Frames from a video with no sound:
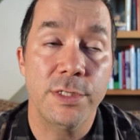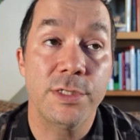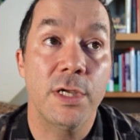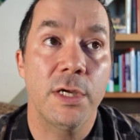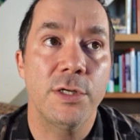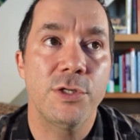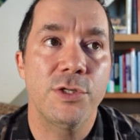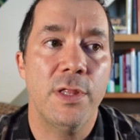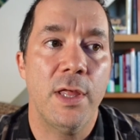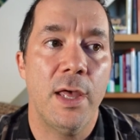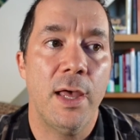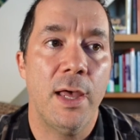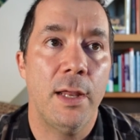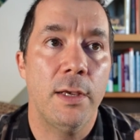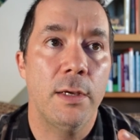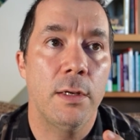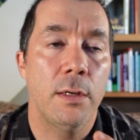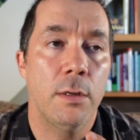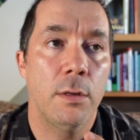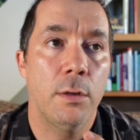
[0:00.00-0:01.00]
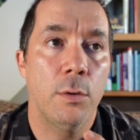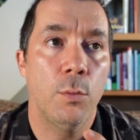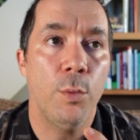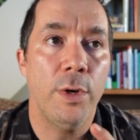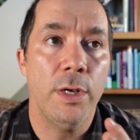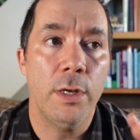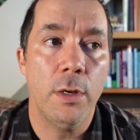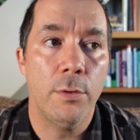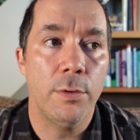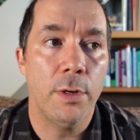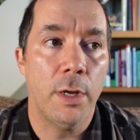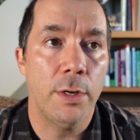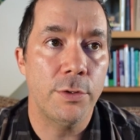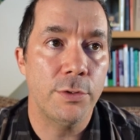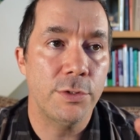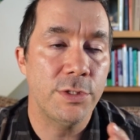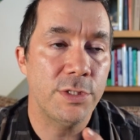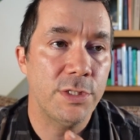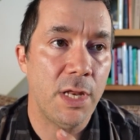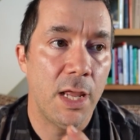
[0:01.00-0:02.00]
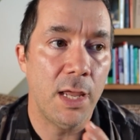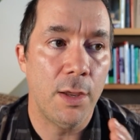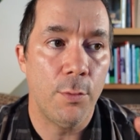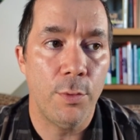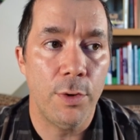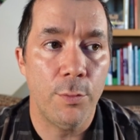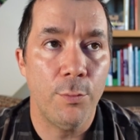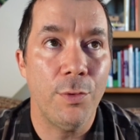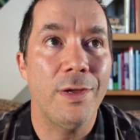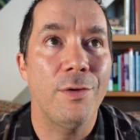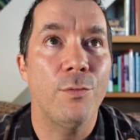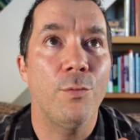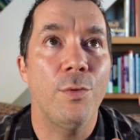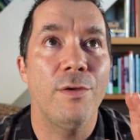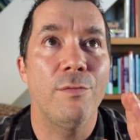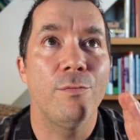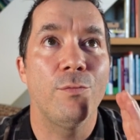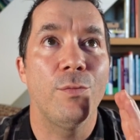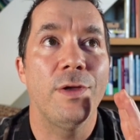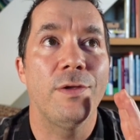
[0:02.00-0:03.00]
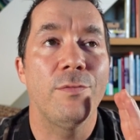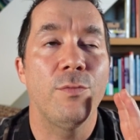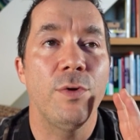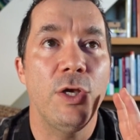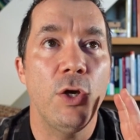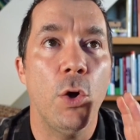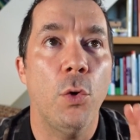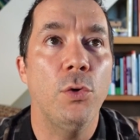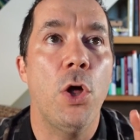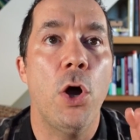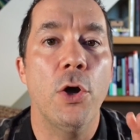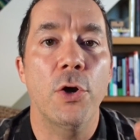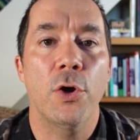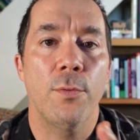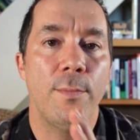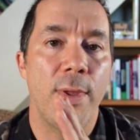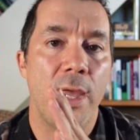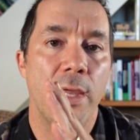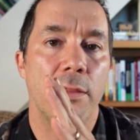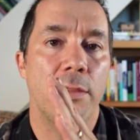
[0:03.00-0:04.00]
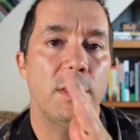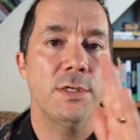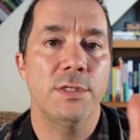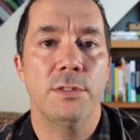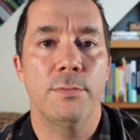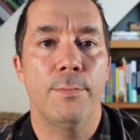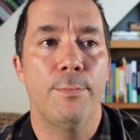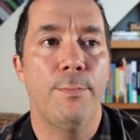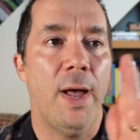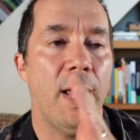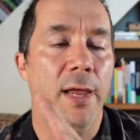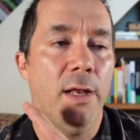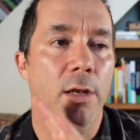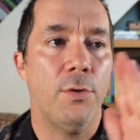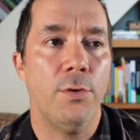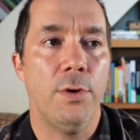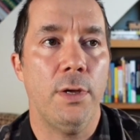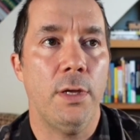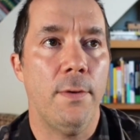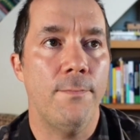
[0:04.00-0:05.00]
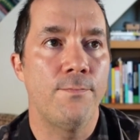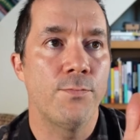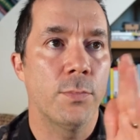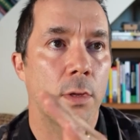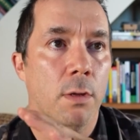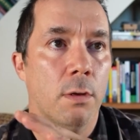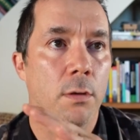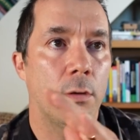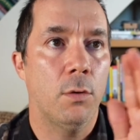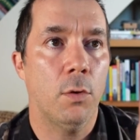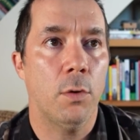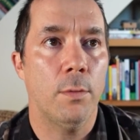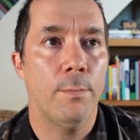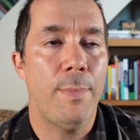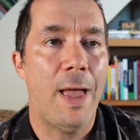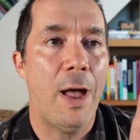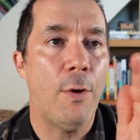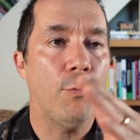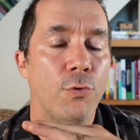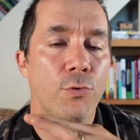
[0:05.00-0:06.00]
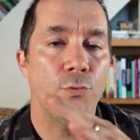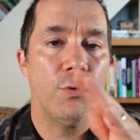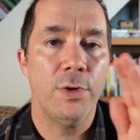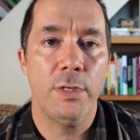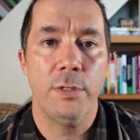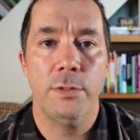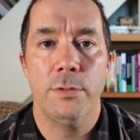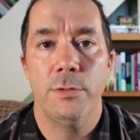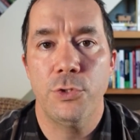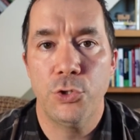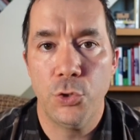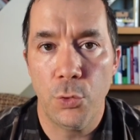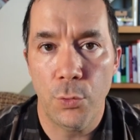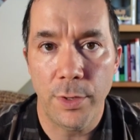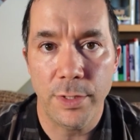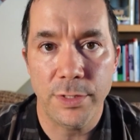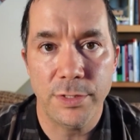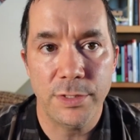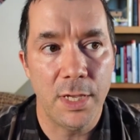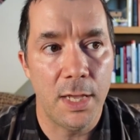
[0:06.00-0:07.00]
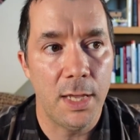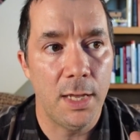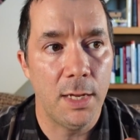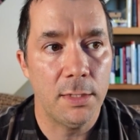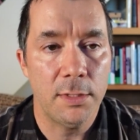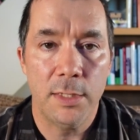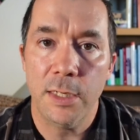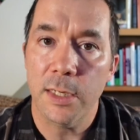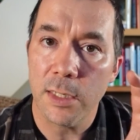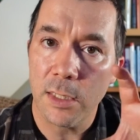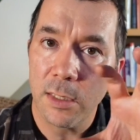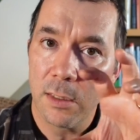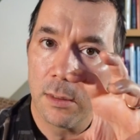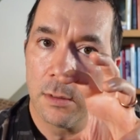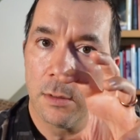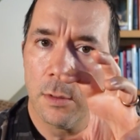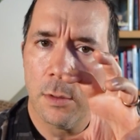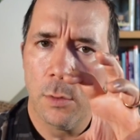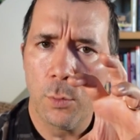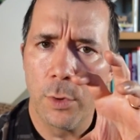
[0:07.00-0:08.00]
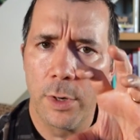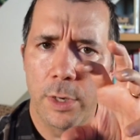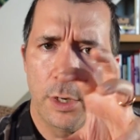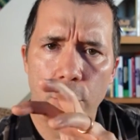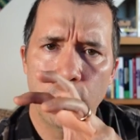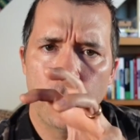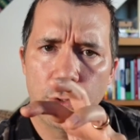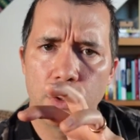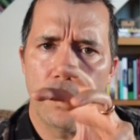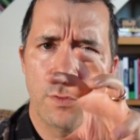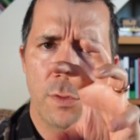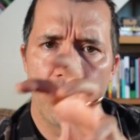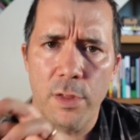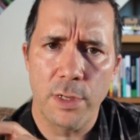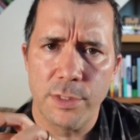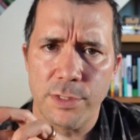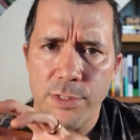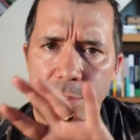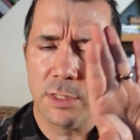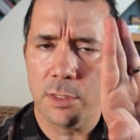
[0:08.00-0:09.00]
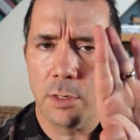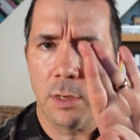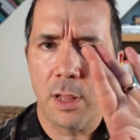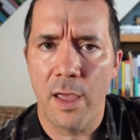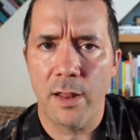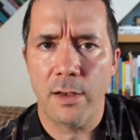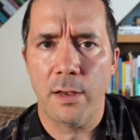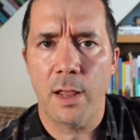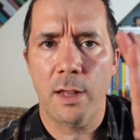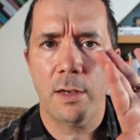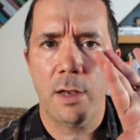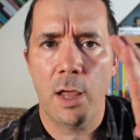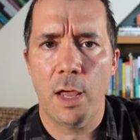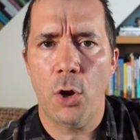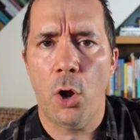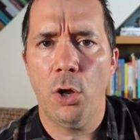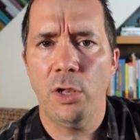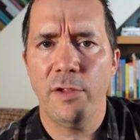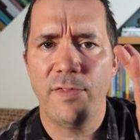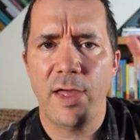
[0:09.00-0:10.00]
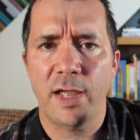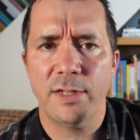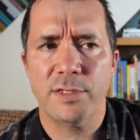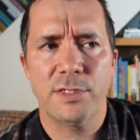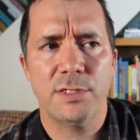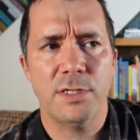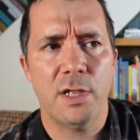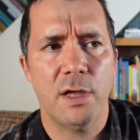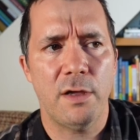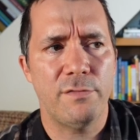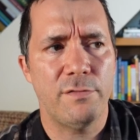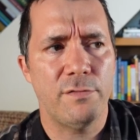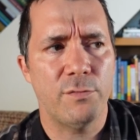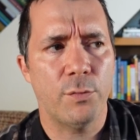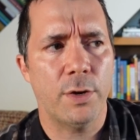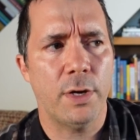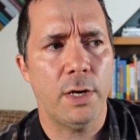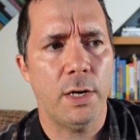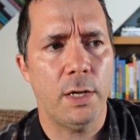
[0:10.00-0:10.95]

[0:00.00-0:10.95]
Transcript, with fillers: such that we don't understand, we no longer make this binary or boundary choice saying like, we're here to do this and all of that stuff.